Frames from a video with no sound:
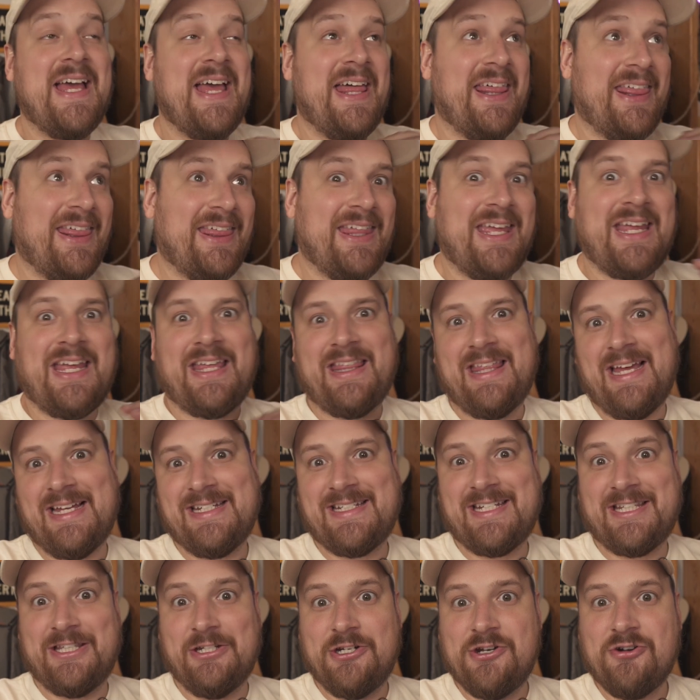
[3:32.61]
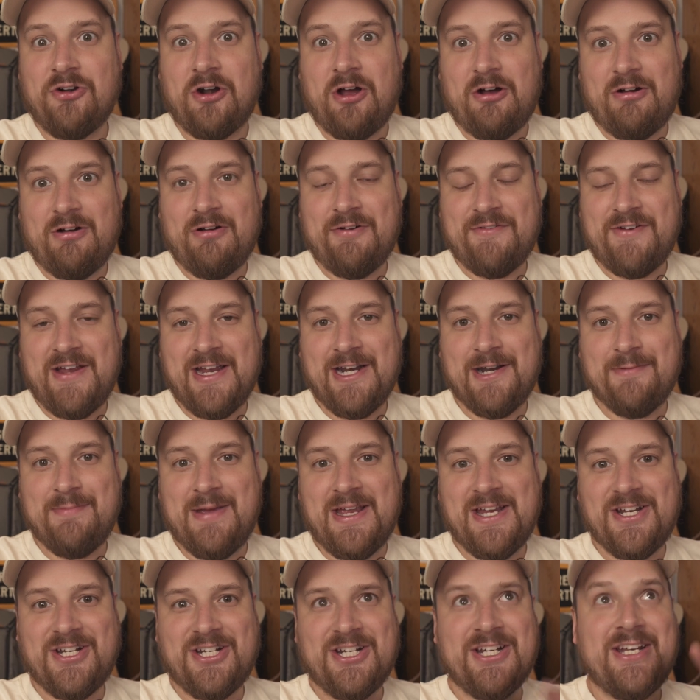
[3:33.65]
think that's the draw of
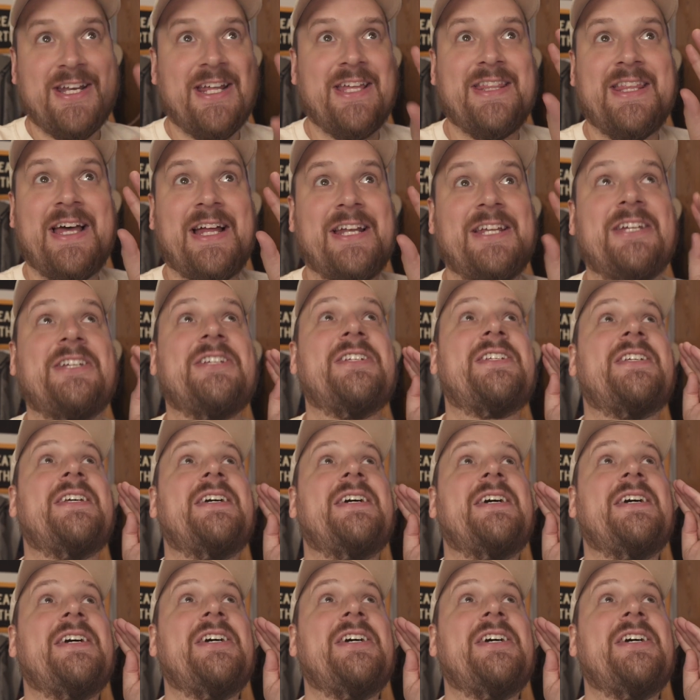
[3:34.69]
animation, and that is